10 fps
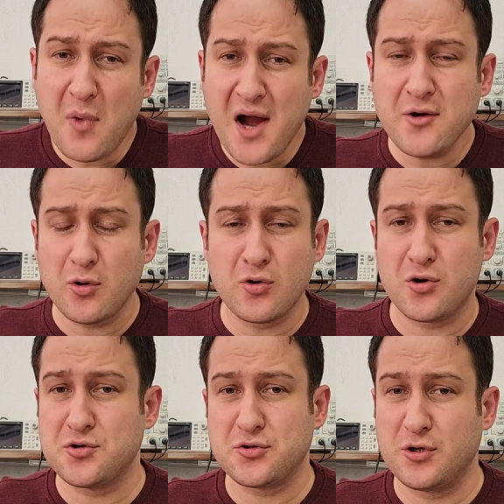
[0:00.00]

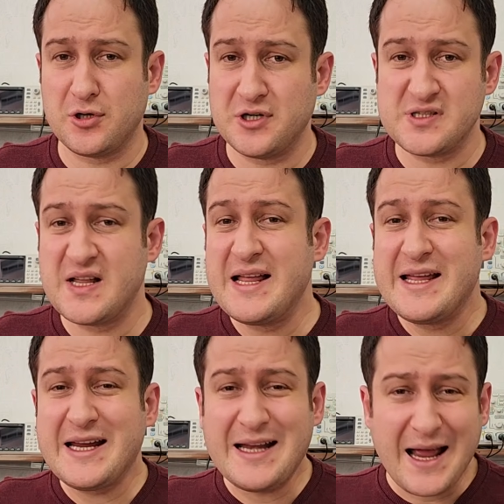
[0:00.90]
microcontrollers.
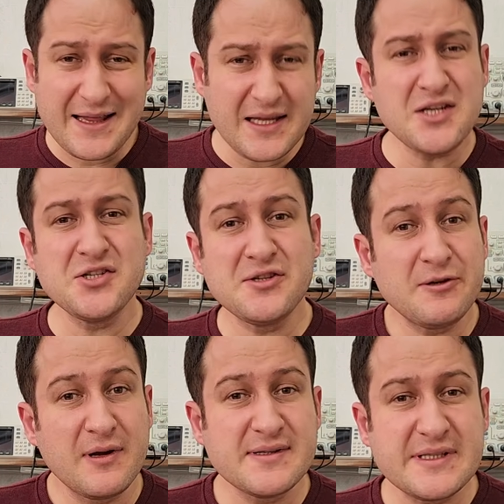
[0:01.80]
In addition,
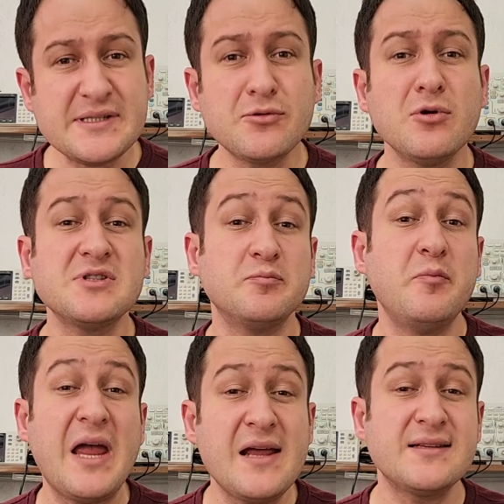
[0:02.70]
transistors
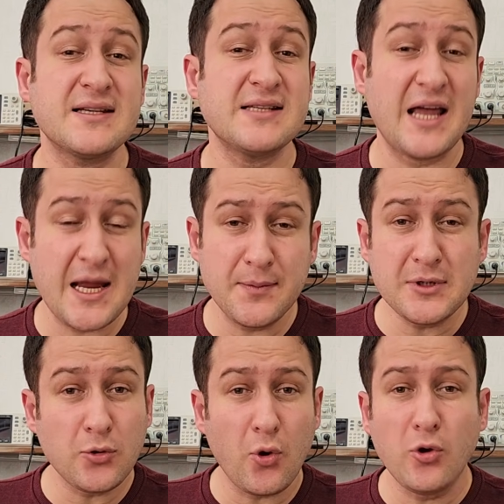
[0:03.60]
makes us
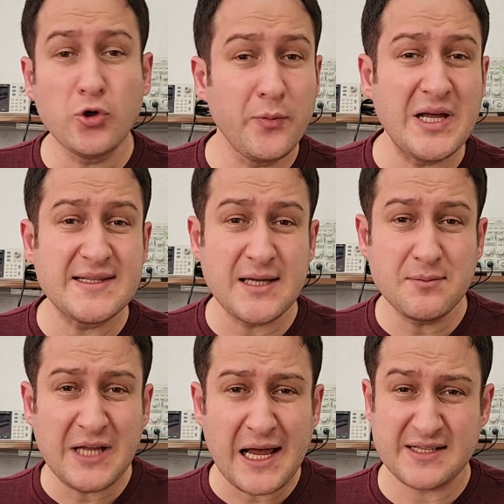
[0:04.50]
able to automate
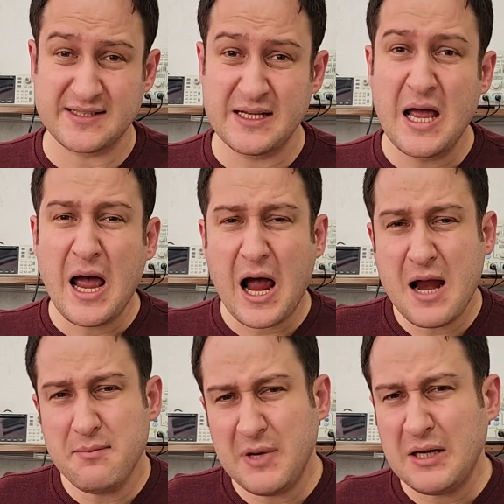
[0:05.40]
some tasks.
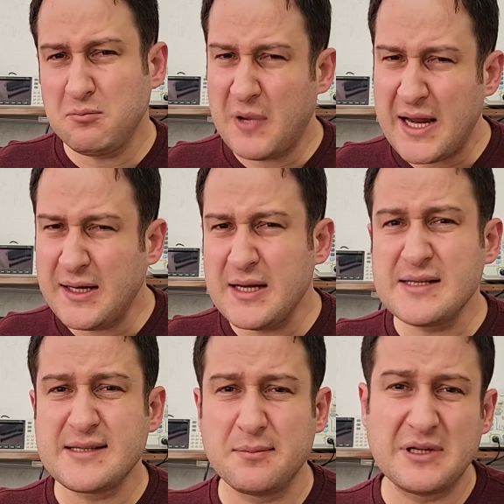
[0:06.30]
I mean
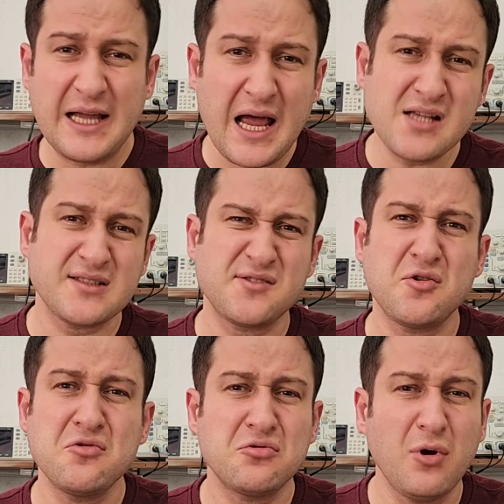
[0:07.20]
making some tasks
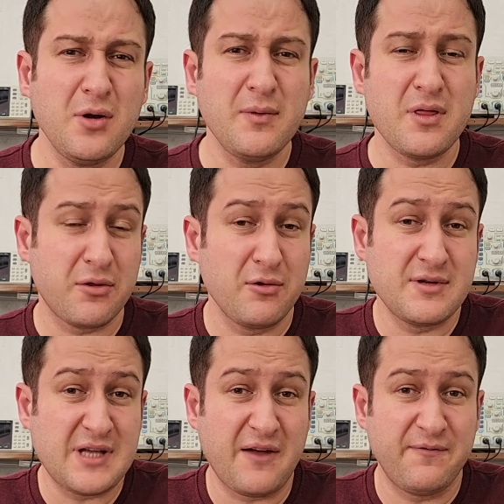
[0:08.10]
controllable
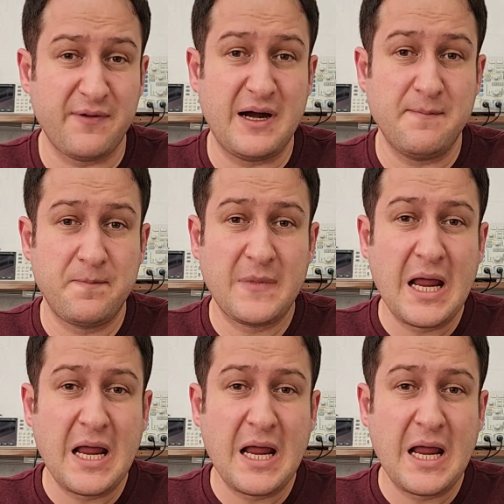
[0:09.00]
through software.